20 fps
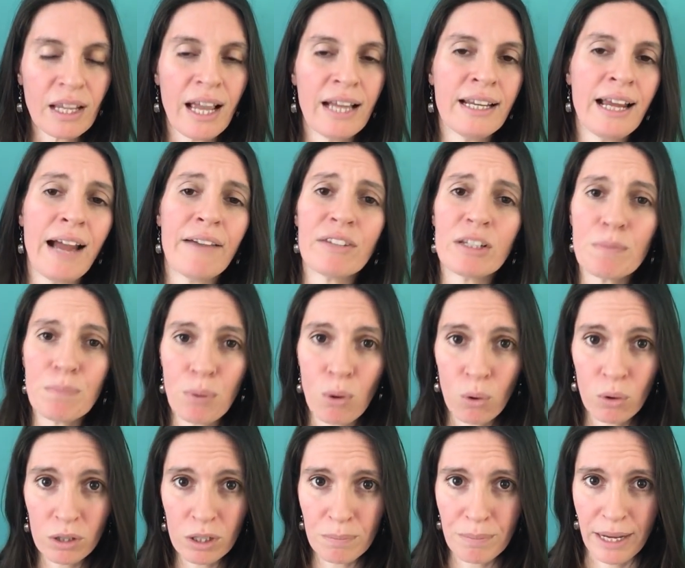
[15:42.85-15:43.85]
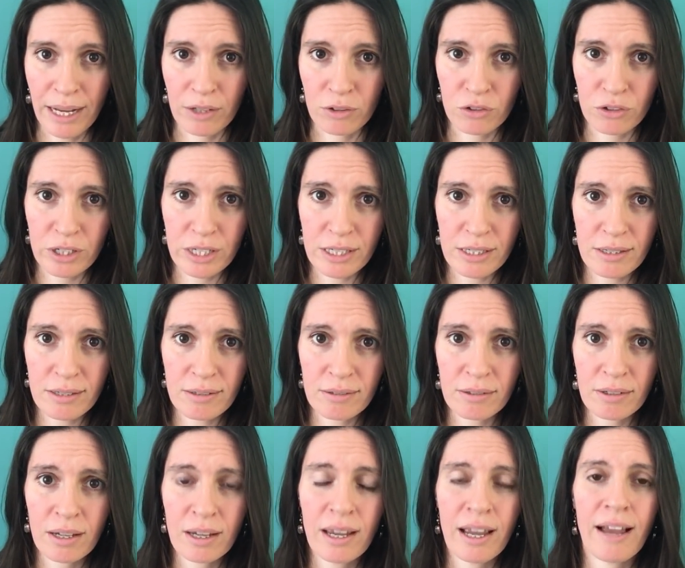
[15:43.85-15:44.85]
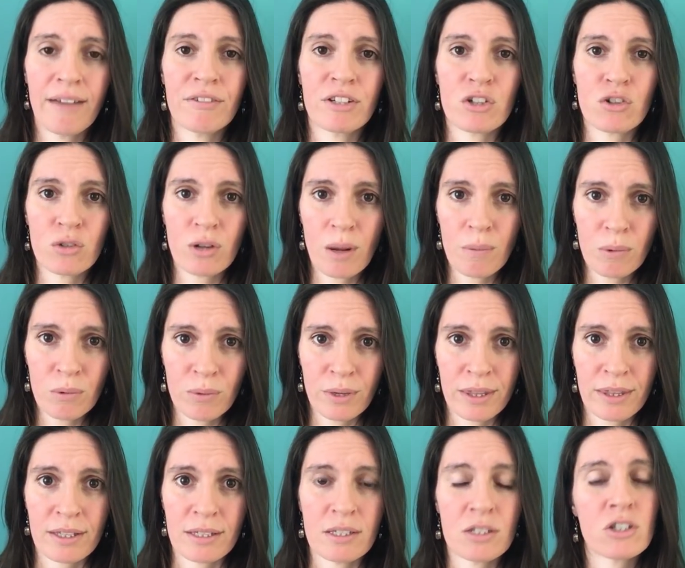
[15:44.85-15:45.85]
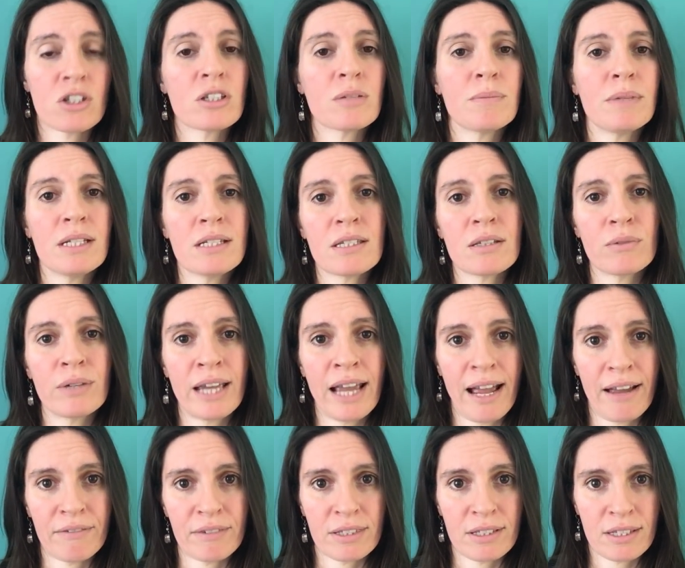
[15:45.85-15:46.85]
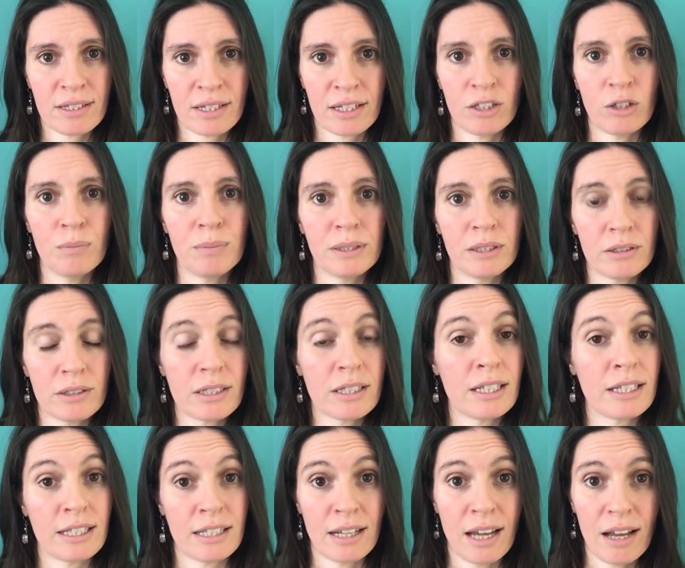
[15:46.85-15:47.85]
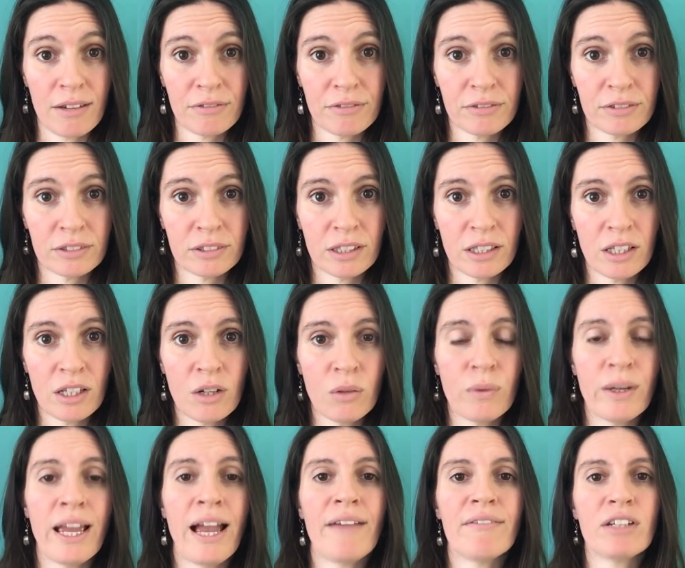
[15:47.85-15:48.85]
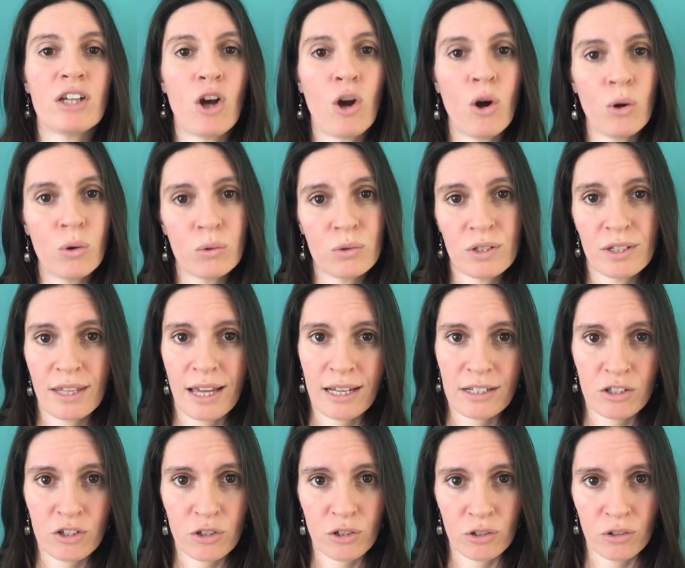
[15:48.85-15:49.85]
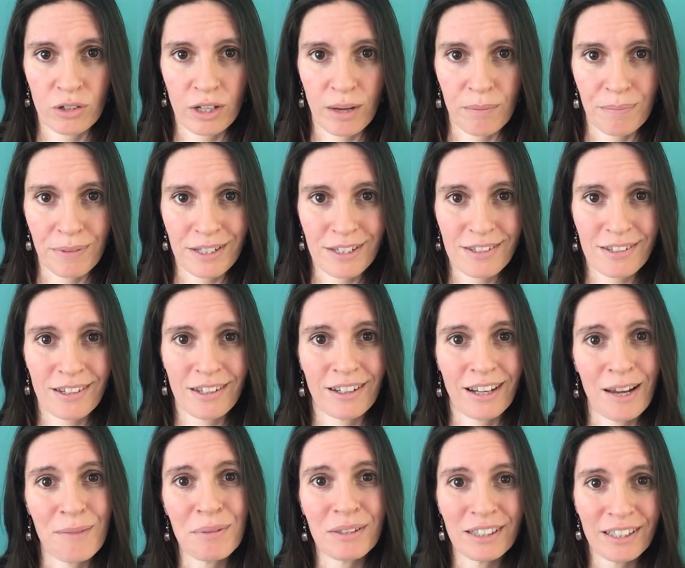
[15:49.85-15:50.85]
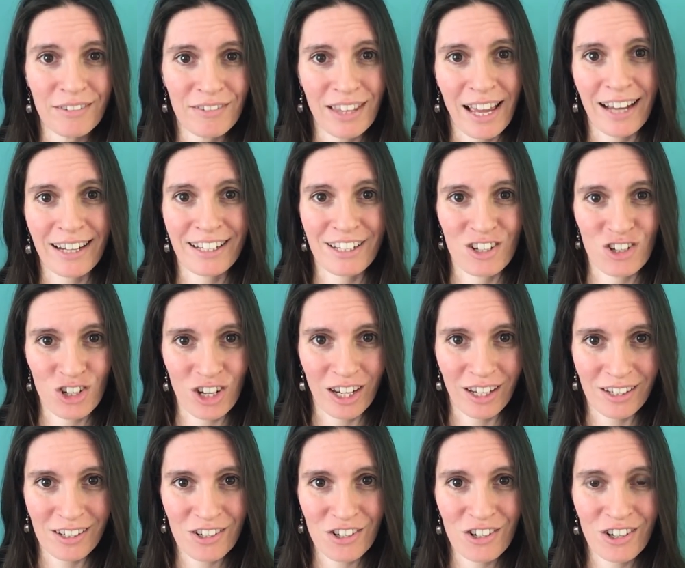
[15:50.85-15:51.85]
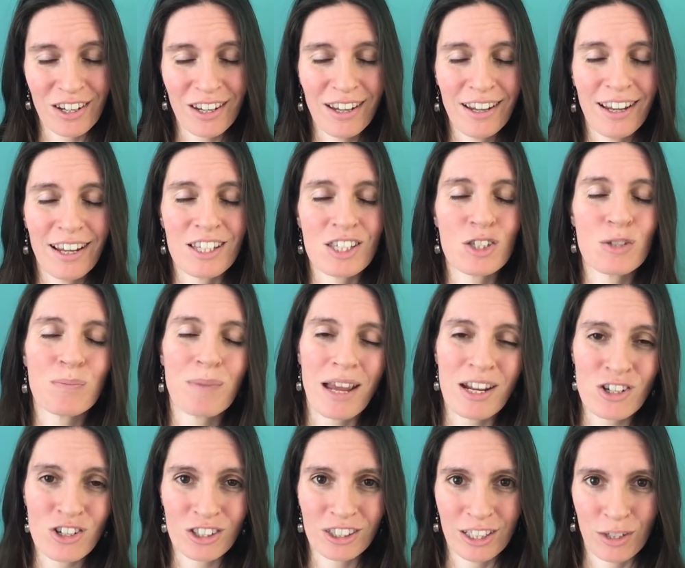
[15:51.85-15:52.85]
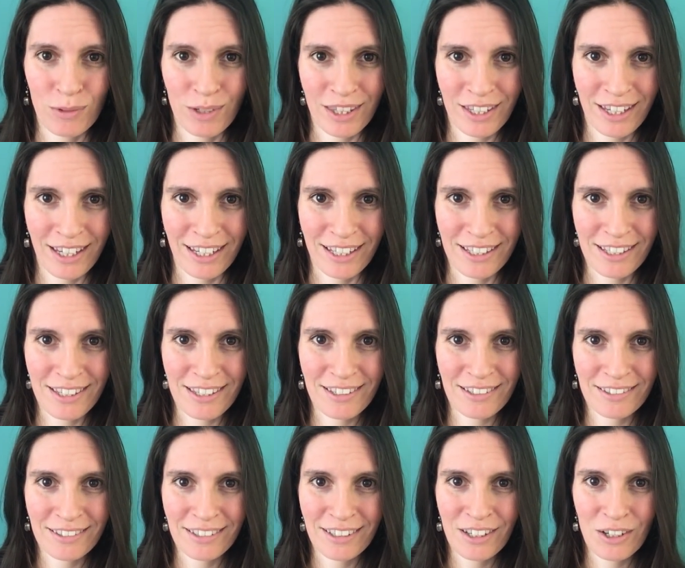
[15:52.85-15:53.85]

And having poor boundaries, having trouble with this, just means that we haven't skill built it enough. We haven't honed that internal compass, and I believe that can change, especially with kids.